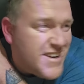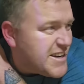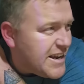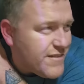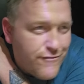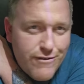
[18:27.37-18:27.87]

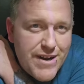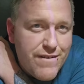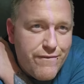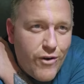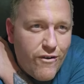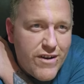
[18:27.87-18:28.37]
get three or
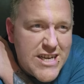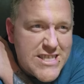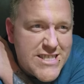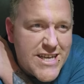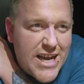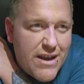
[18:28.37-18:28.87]
four
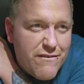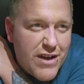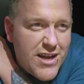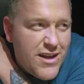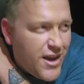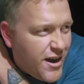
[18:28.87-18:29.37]
years together,